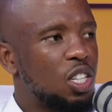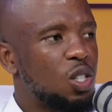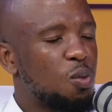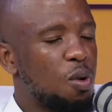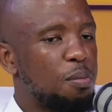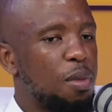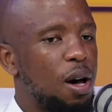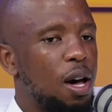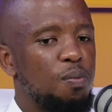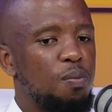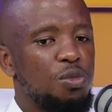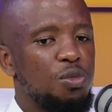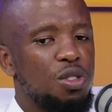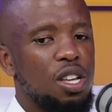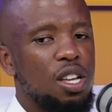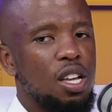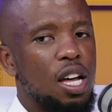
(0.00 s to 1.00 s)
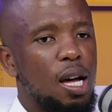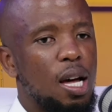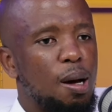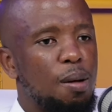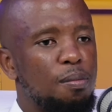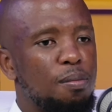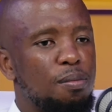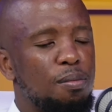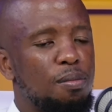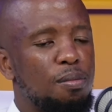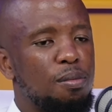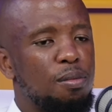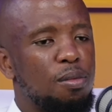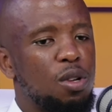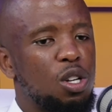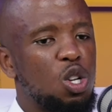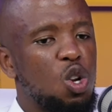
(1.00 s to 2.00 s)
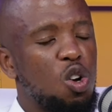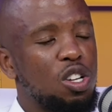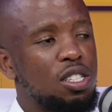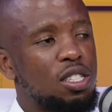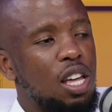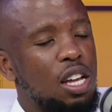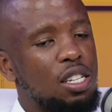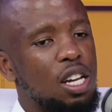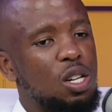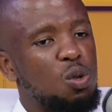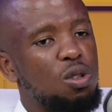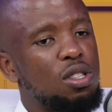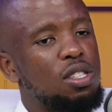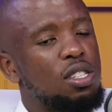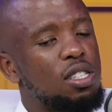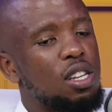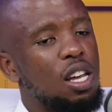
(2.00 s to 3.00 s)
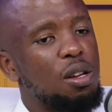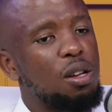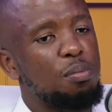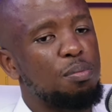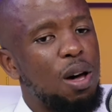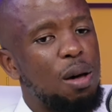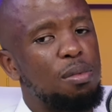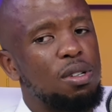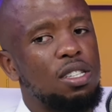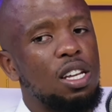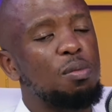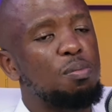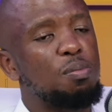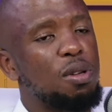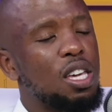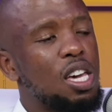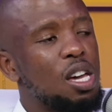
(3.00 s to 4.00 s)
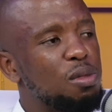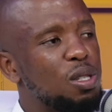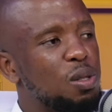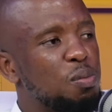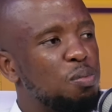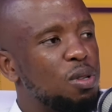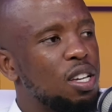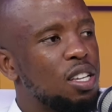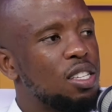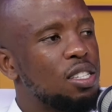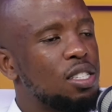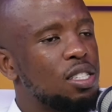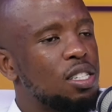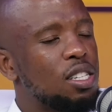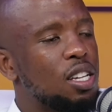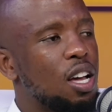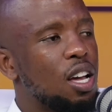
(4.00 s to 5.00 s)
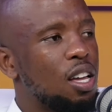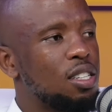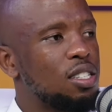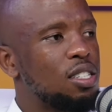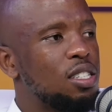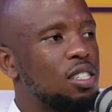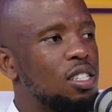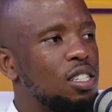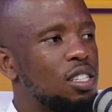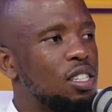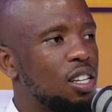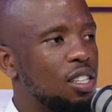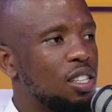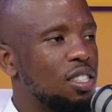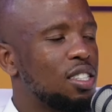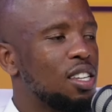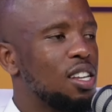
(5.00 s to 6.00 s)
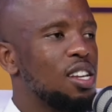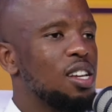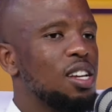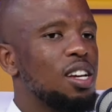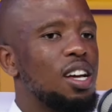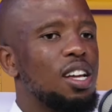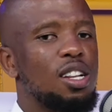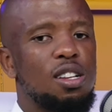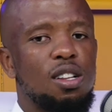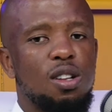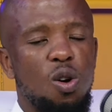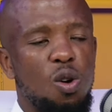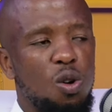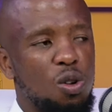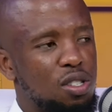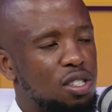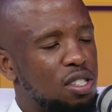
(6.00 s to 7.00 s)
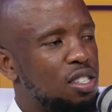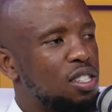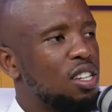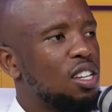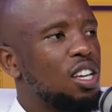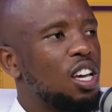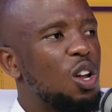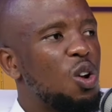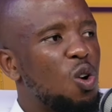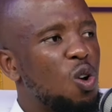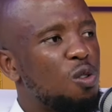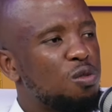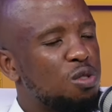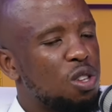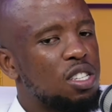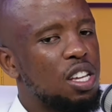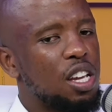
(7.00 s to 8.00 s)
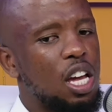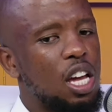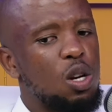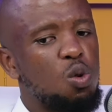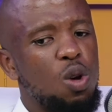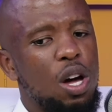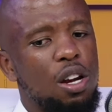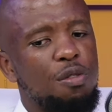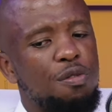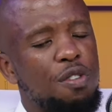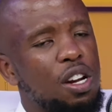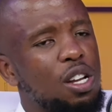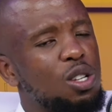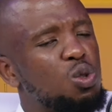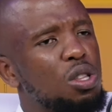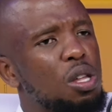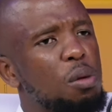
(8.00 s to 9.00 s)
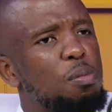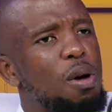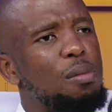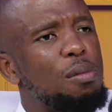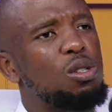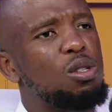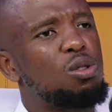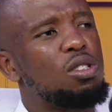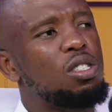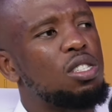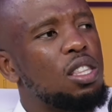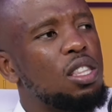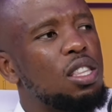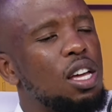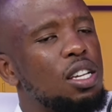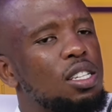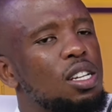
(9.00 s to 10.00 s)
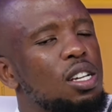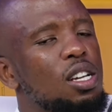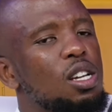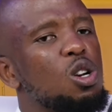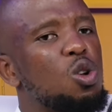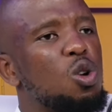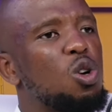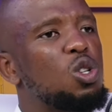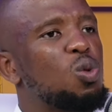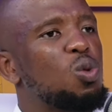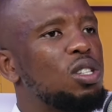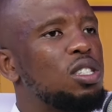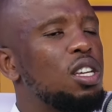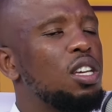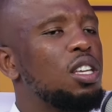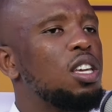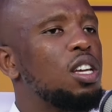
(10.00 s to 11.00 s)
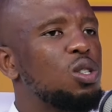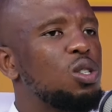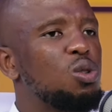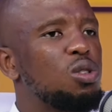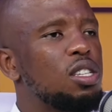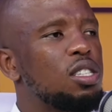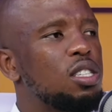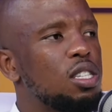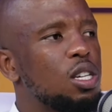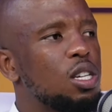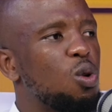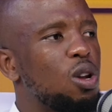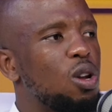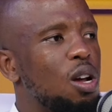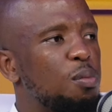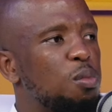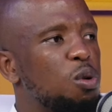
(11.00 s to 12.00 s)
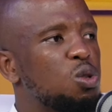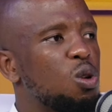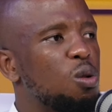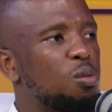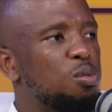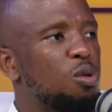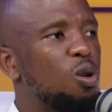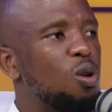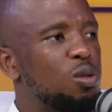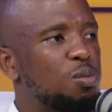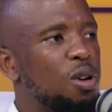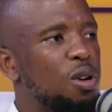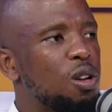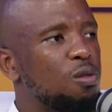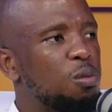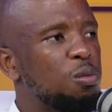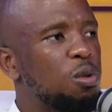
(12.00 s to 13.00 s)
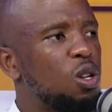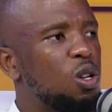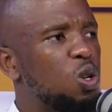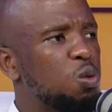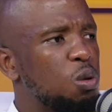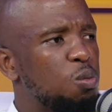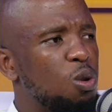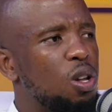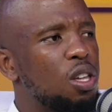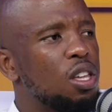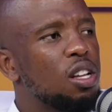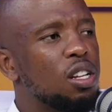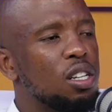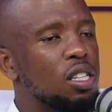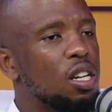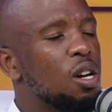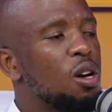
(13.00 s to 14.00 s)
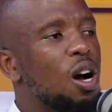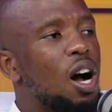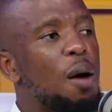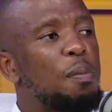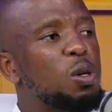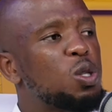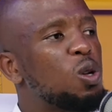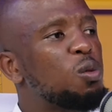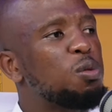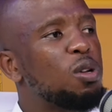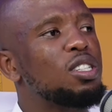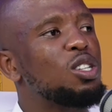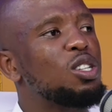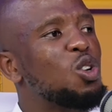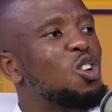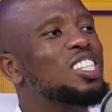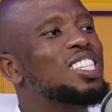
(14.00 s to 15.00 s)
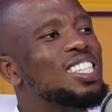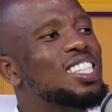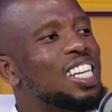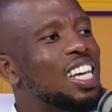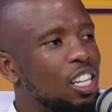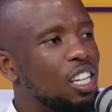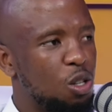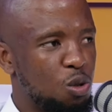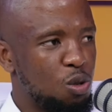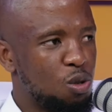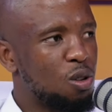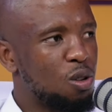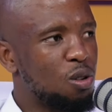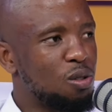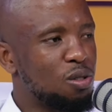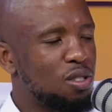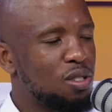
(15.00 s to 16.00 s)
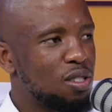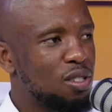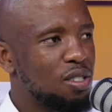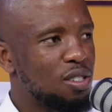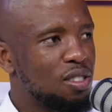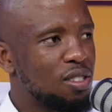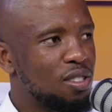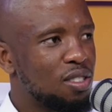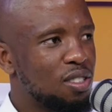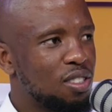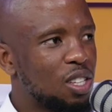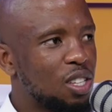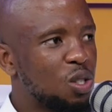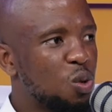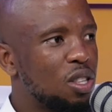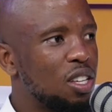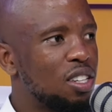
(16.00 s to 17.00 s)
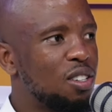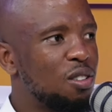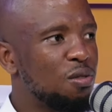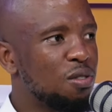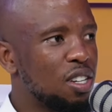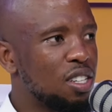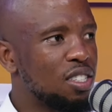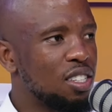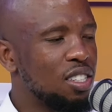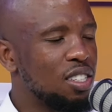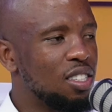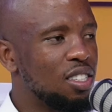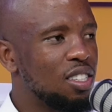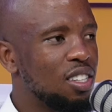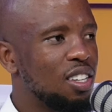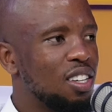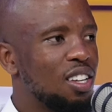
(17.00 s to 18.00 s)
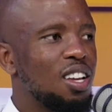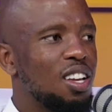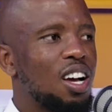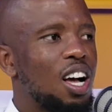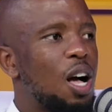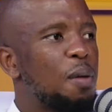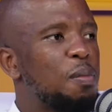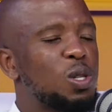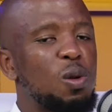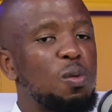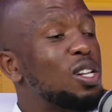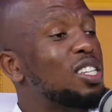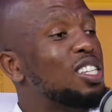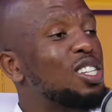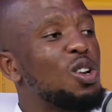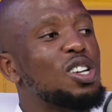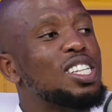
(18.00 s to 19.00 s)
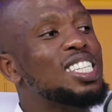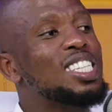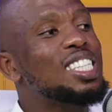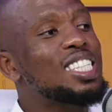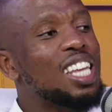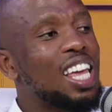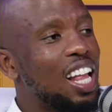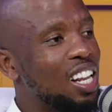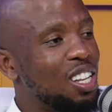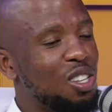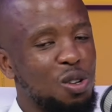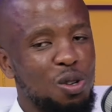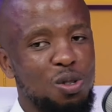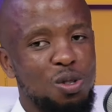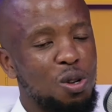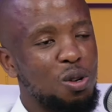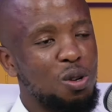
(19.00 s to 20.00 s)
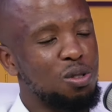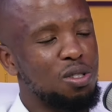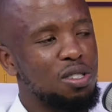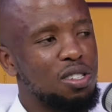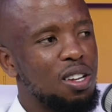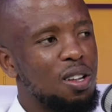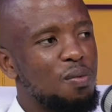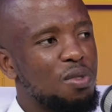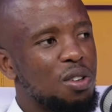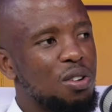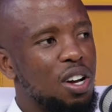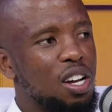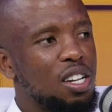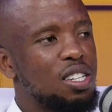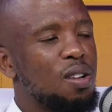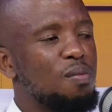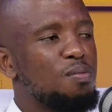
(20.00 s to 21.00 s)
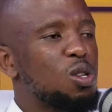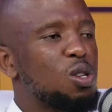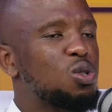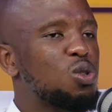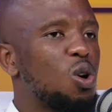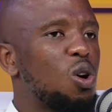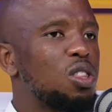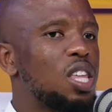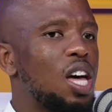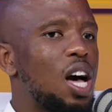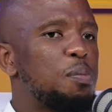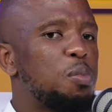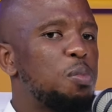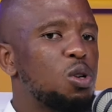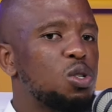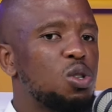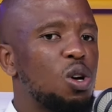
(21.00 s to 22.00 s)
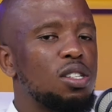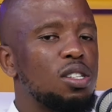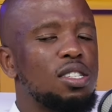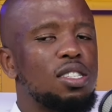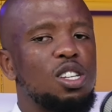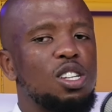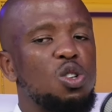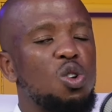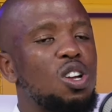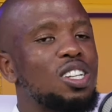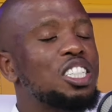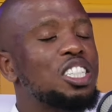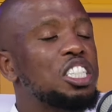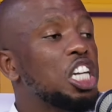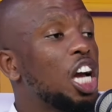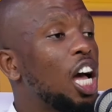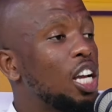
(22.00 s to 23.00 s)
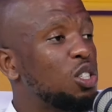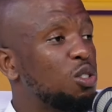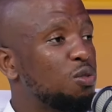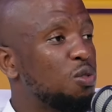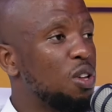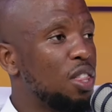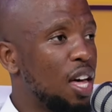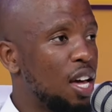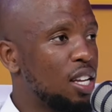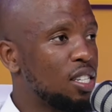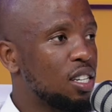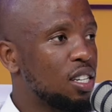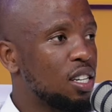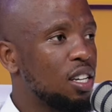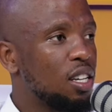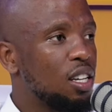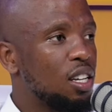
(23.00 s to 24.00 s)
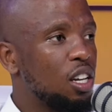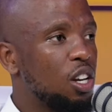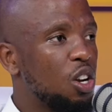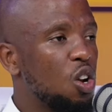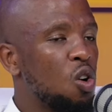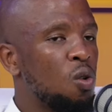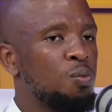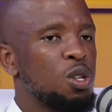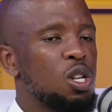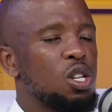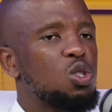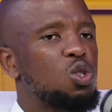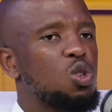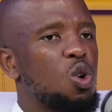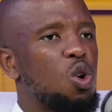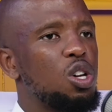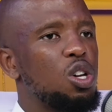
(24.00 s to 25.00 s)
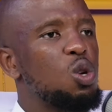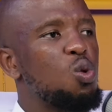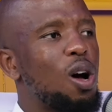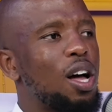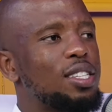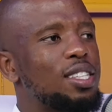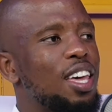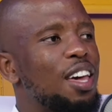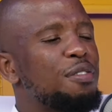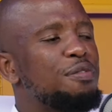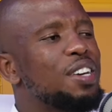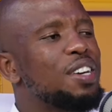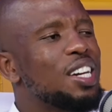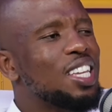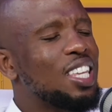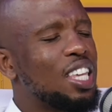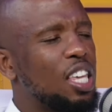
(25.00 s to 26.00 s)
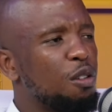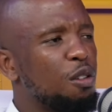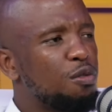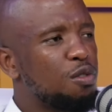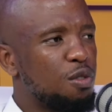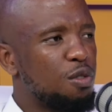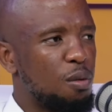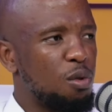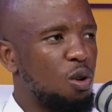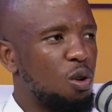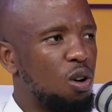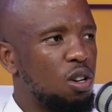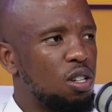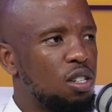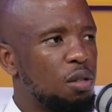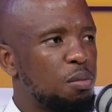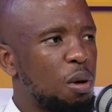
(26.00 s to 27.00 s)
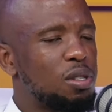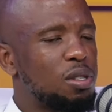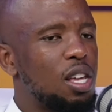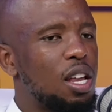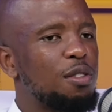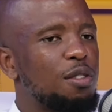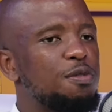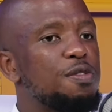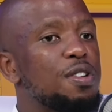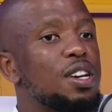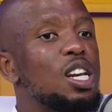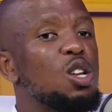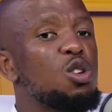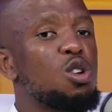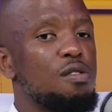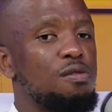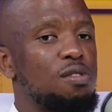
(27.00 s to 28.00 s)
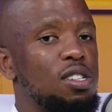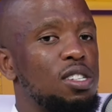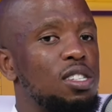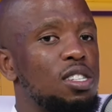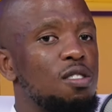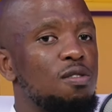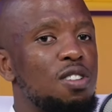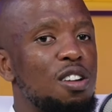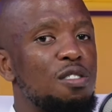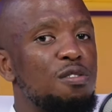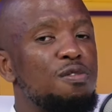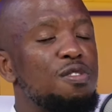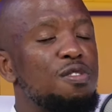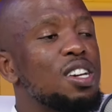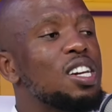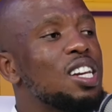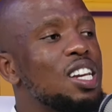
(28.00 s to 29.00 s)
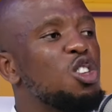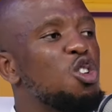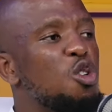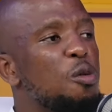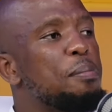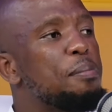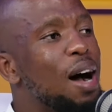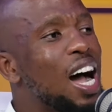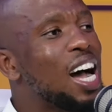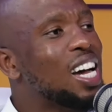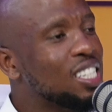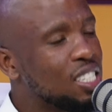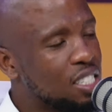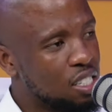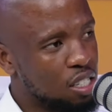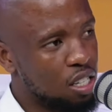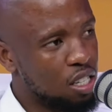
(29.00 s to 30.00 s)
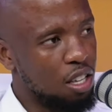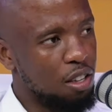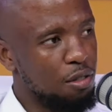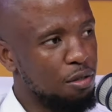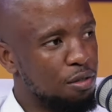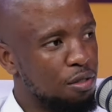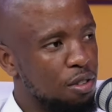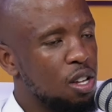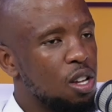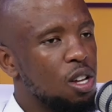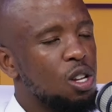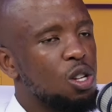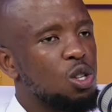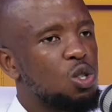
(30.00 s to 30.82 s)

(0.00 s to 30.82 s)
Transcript: whereby um, you know, it started with selling Bible, then it became speak, stickers, T-shirts, clothes and all of the things. Yes. And we are referring to the Bible to say that clothes were taken to the sick when Apostle Paul was praying for people and those people were healed. Apostle Paul did not sell those clothes. Mm. That's where the difference That's is. the difference. Apostle Paul did not sell mm those clothes, right? So the apostles did not charge for that. You know, so it was a free gift from God. Those mm. that freely you have received and freely you must, must give. Mm.